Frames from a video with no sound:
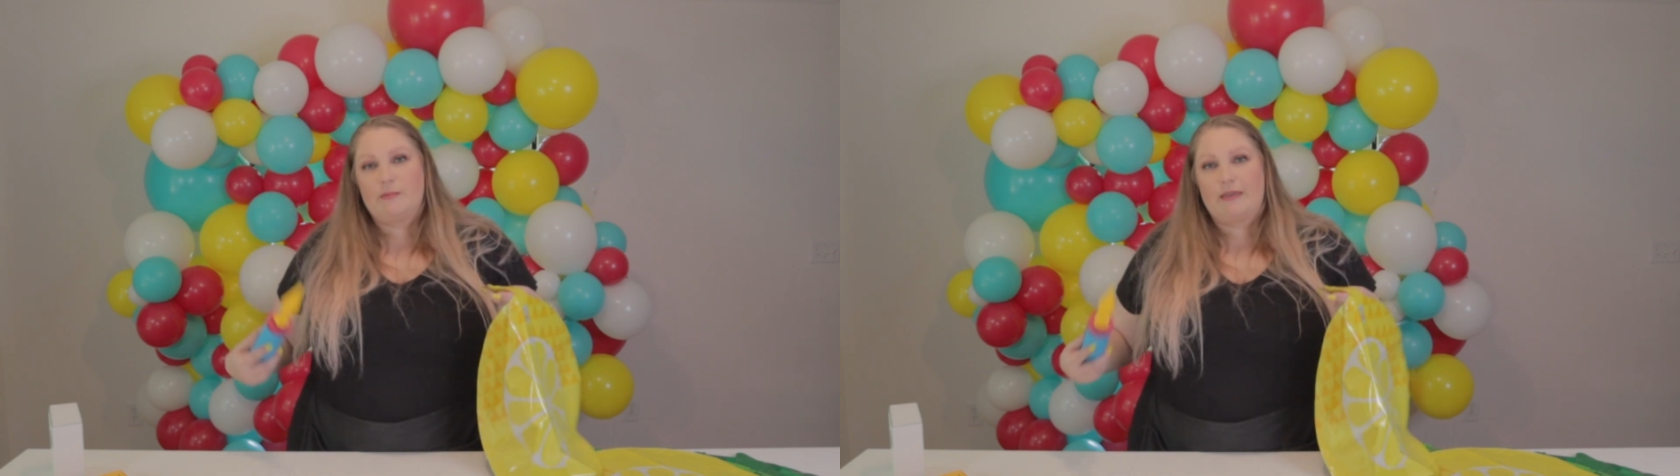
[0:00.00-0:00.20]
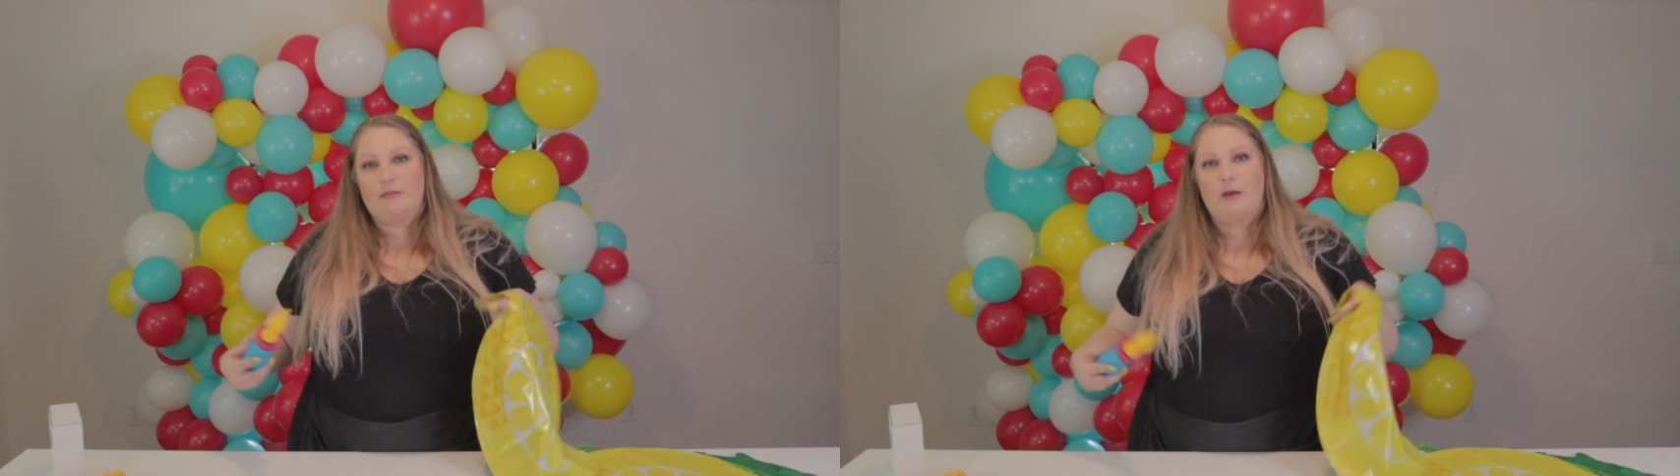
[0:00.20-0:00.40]

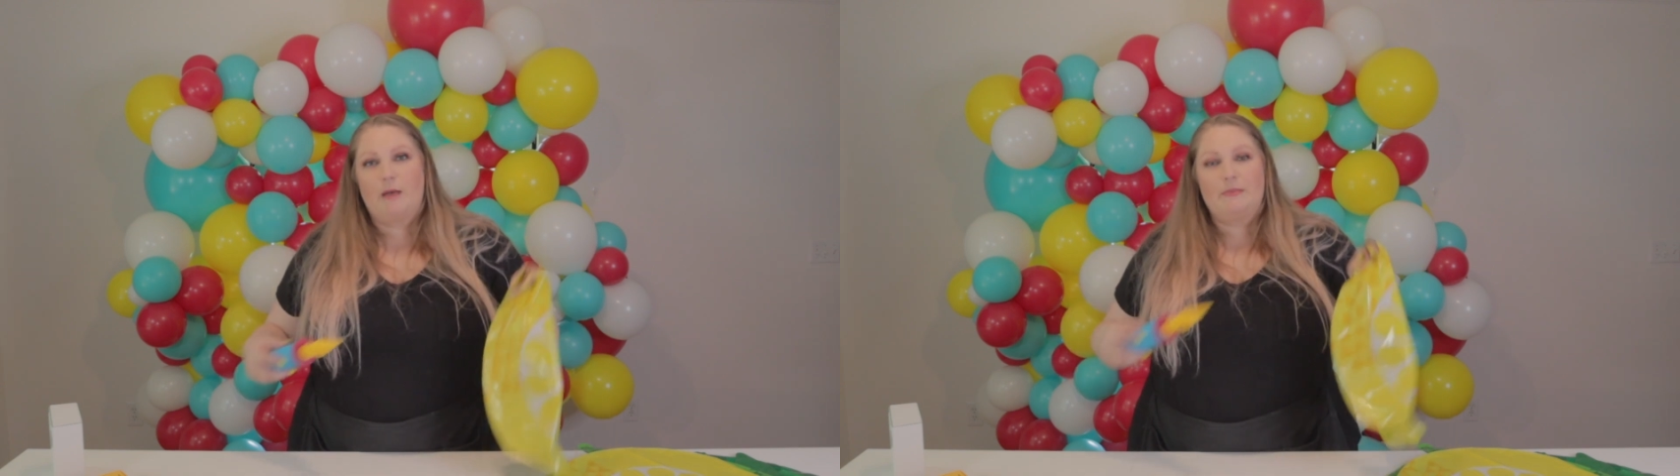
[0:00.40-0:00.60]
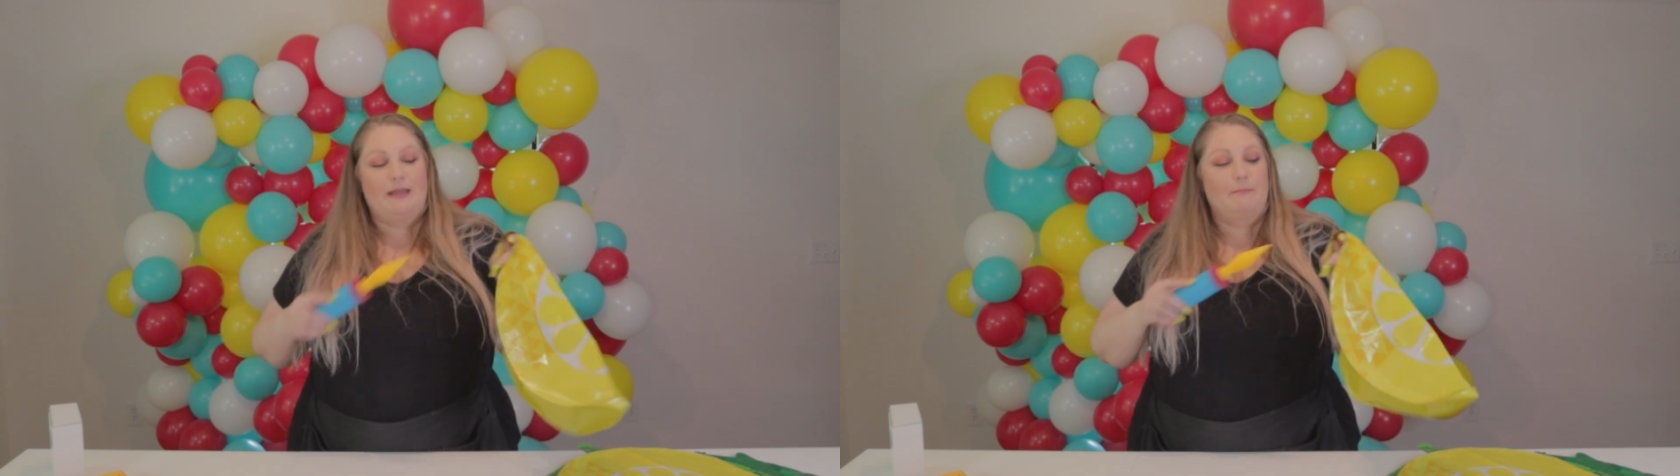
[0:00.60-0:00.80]
by the
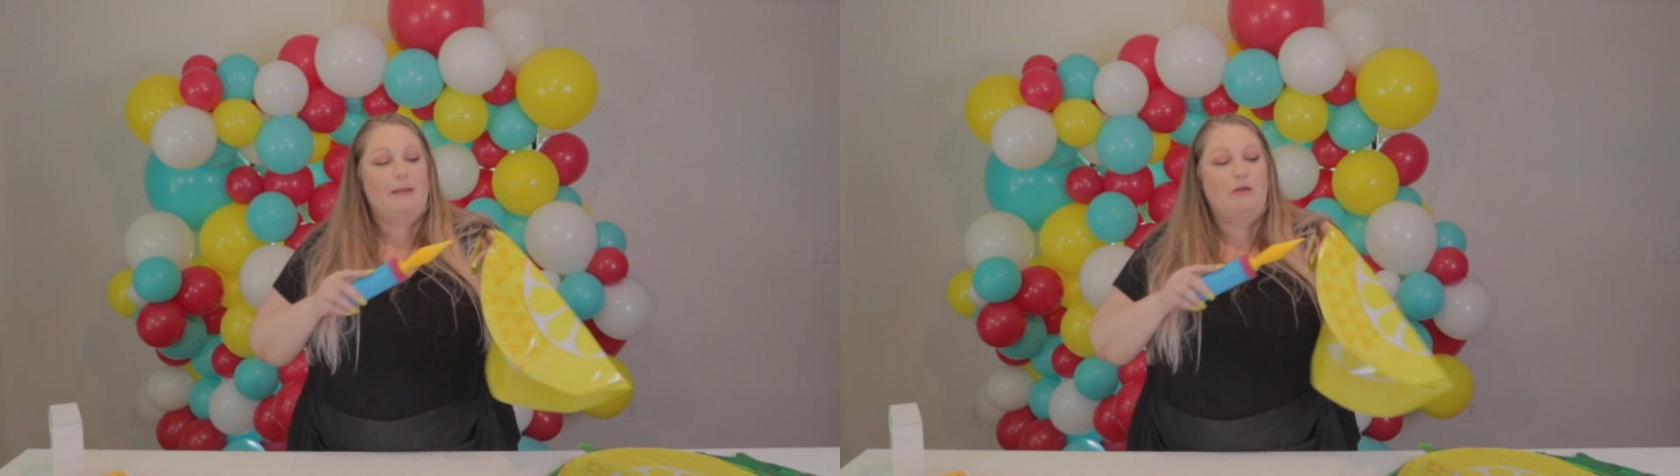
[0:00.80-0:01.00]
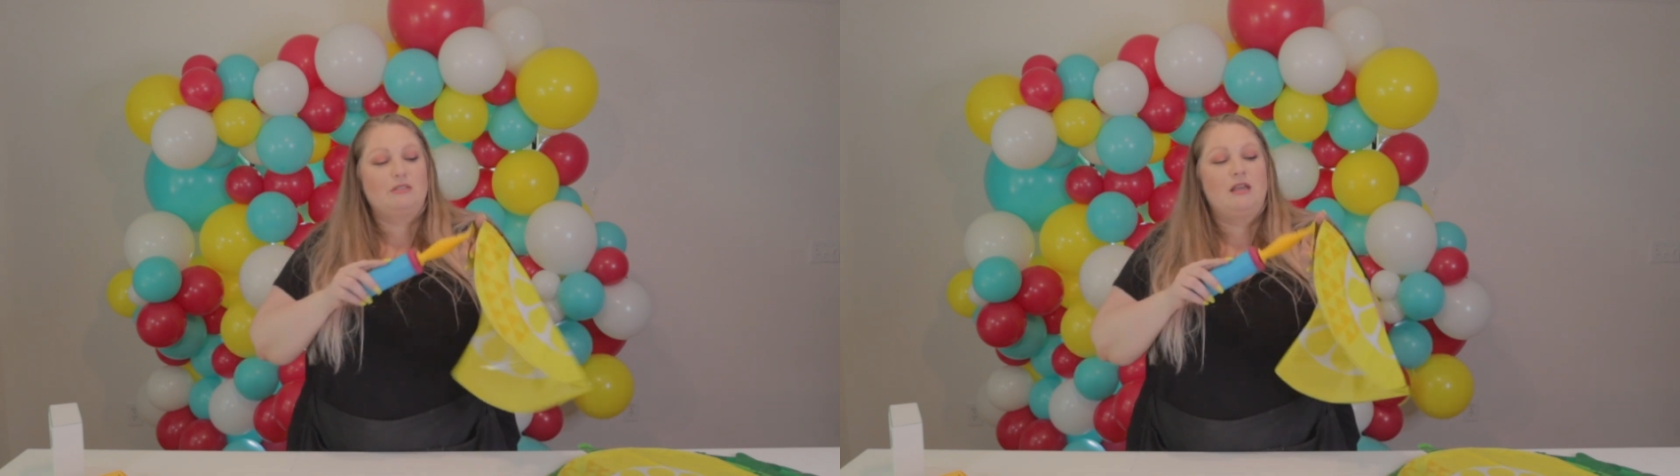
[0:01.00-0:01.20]
pump can
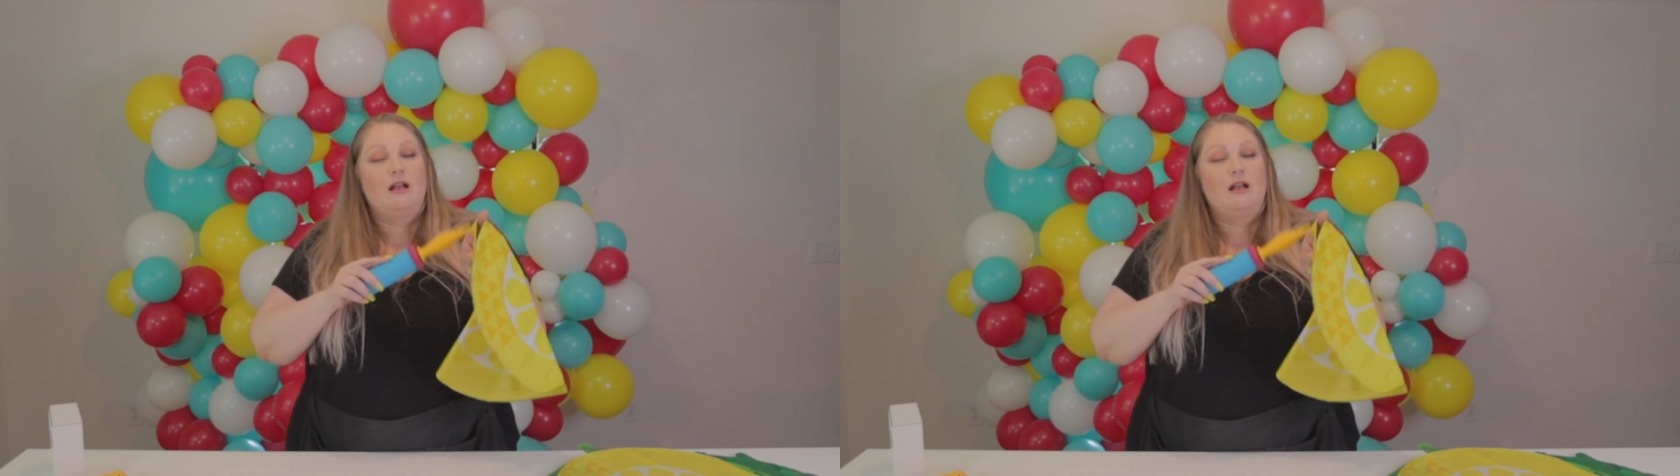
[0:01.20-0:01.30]
melt